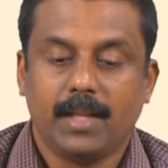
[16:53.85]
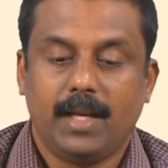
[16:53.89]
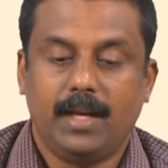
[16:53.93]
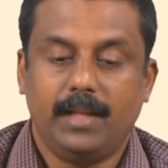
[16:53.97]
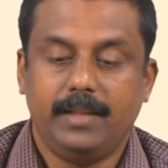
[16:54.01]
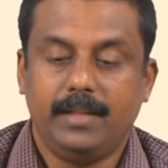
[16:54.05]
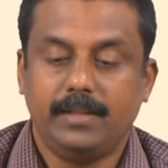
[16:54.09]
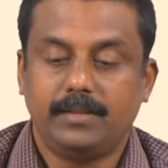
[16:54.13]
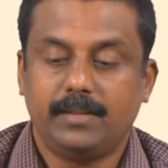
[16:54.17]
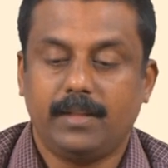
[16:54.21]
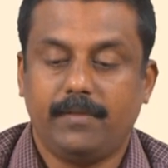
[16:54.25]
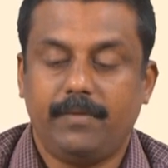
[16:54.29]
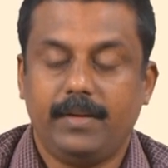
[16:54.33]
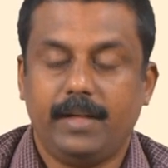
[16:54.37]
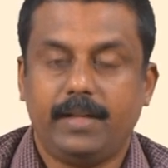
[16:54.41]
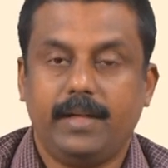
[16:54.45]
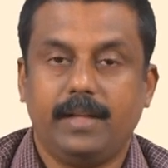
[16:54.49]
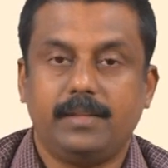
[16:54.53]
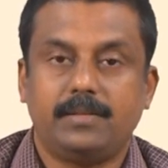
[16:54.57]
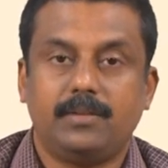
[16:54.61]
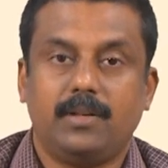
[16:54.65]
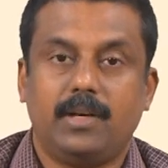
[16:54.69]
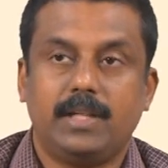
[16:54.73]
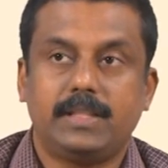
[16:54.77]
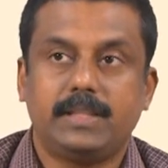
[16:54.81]
And this effect
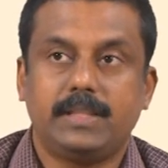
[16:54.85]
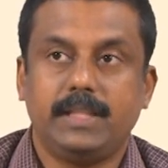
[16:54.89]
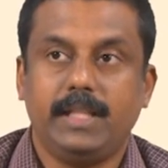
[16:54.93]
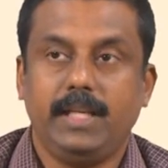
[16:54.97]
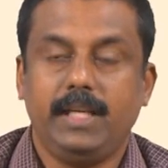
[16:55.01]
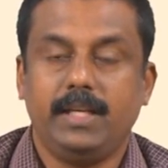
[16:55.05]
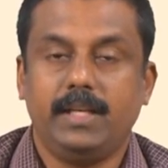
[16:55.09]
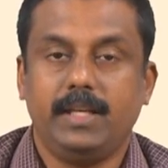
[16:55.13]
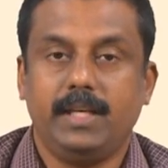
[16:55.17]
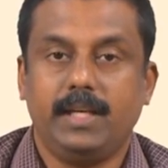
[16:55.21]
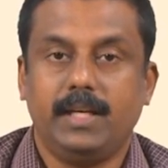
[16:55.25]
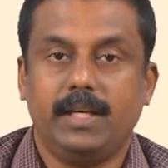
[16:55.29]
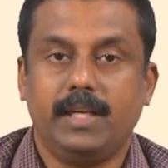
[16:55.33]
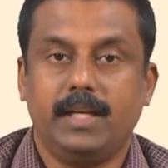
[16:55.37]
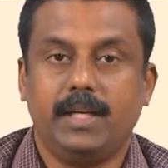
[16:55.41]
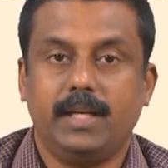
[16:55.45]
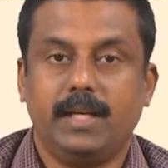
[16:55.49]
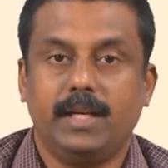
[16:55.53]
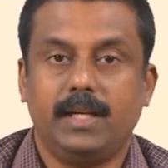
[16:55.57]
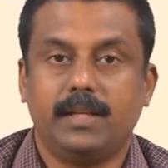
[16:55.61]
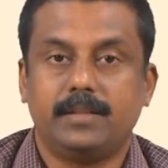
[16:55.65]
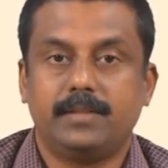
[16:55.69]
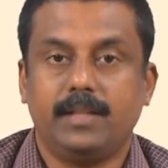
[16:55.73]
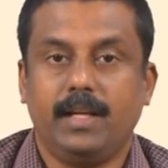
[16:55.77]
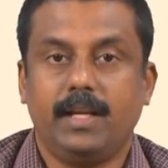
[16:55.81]
is not seen in
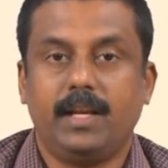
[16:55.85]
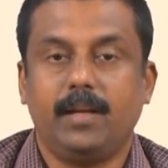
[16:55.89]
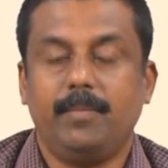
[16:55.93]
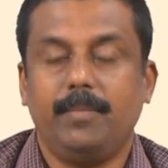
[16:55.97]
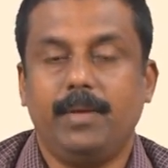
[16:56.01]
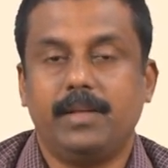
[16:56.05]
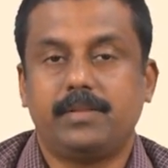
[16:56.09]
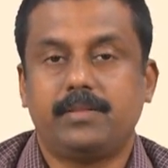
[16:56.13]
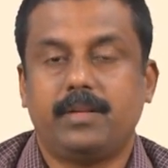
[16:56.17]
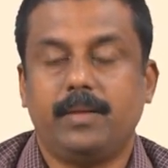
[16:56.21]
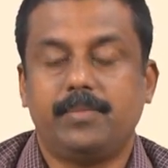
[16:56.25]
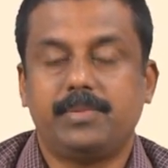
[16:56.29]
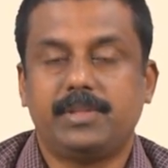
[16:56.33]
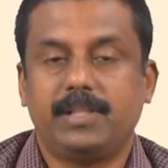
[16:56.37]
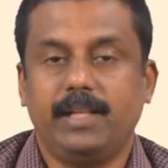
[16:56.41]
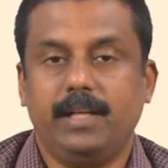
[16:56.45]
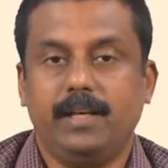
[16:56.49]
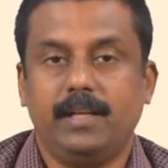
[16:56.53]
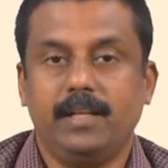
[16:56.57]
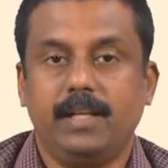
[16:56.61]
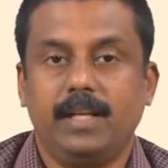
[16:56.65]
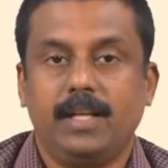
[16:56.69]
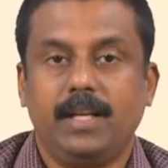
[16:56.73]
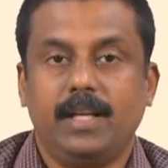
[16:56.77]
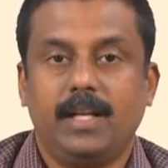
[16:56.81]
silicon based TRIP
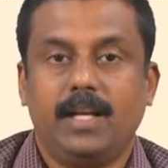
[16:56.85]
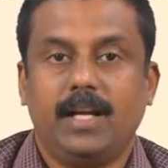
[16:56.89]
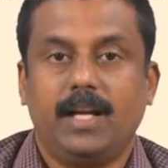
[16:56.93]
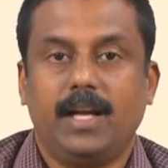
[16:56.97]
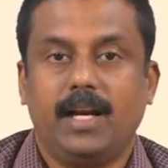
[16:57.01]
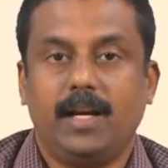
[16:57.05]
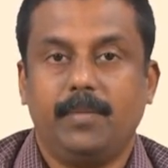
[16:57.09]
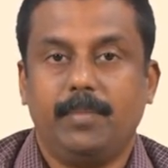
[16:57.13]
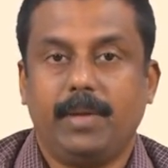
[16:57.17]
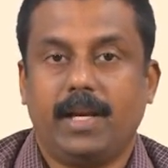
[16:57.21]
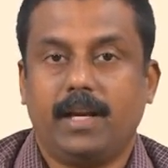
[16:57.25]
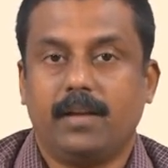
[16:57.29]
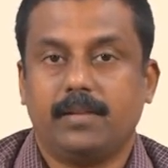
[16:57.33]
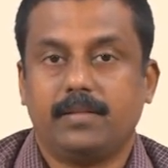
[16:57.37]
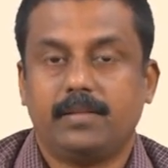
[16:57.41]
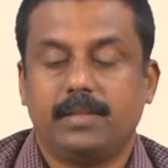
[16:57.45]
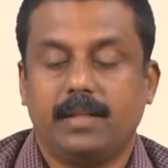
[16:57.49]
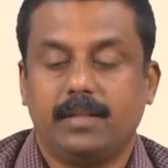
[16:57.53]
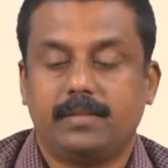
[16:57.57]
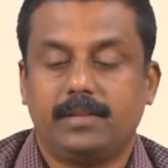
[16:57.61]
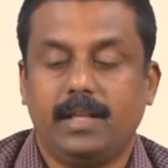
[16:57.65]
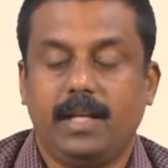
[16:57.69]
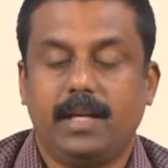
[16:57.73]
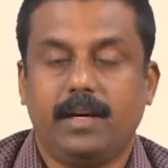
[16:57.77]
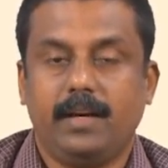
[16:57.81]
steel because
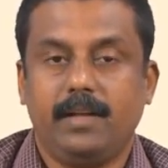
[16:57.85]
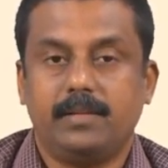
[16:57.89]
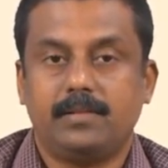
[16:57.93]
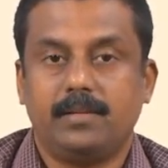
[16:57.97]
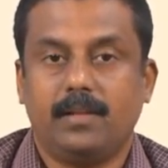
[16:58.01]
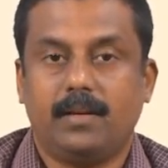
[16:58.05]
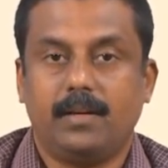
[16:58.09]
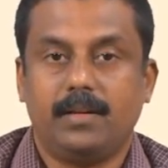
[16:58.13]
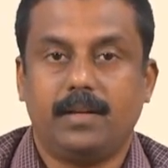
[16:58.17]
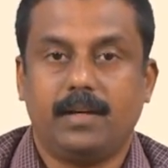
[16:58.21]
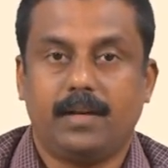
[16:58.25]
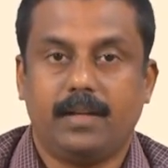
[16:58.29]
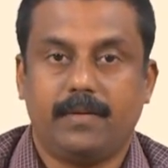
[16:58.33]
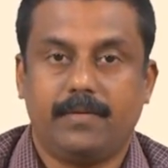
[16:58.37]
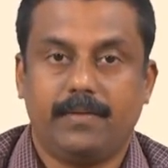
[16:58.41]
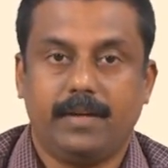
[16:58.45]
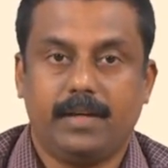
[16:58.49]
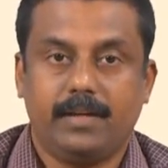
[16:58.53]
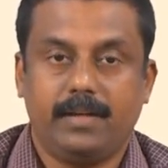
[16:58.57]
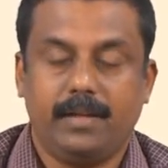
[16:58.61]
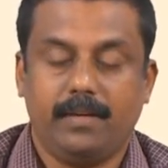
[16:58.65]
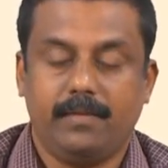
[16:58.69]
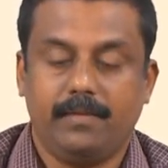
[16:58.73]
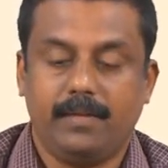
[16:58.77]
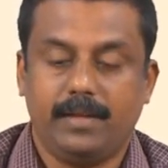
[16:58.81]
silicon is not that
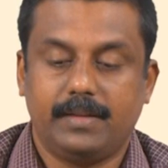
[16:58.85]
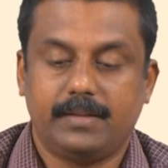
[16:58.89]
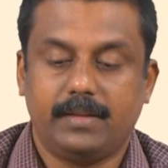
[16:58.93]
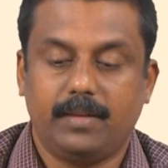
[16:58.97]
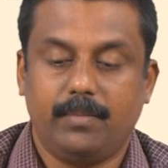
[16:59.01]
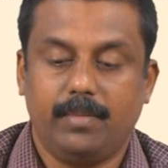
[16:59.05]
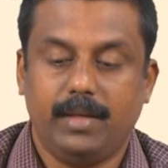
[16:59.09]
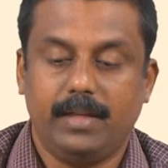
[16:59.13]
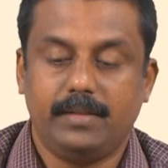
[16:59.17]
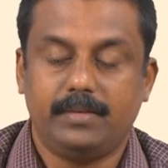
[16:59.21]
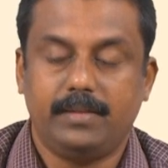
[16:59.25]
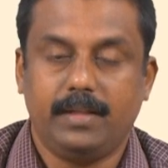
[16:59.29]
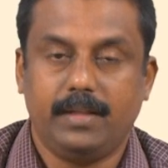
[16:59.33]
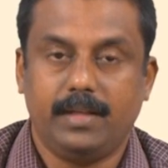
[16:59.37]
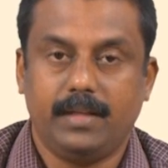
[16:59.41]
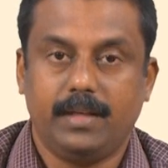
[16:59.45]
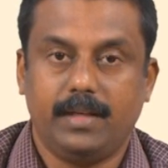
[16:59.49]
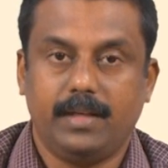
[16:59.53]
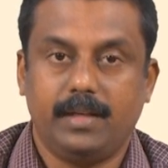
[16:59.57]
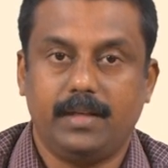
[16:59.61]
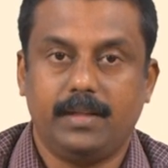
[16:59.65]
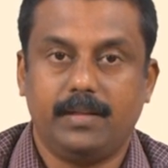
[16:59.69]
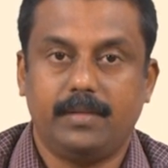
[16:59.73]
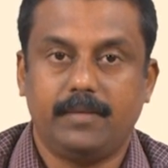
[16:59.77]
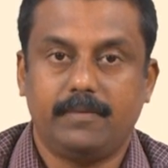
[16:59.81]
effective in stabilizing
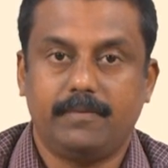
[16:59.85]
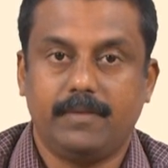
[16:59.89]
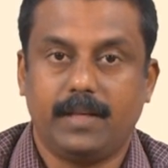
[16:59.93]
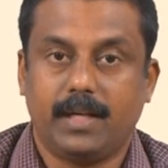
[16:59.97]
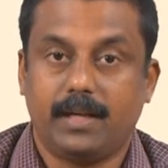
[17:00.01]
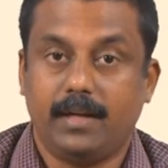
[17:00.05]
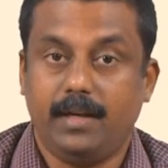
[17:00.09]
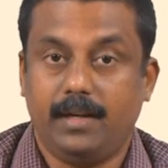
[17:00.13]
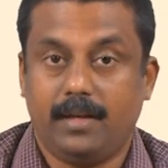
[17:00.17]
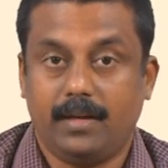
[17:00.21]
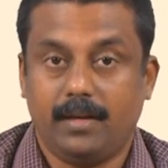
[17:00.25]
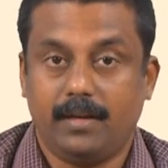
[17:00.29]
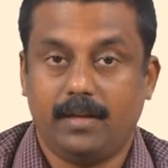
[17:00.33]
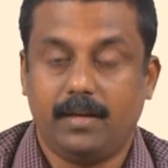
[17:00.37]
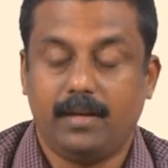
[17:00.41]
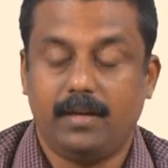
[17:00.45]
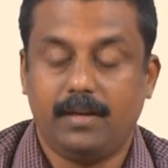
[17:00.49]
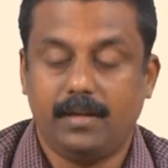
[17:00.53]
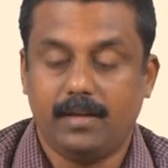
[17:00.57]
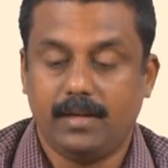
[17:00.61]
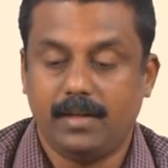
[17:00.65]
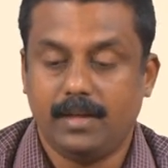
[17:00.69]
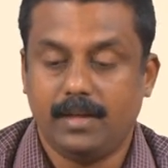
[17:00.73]
ferrite or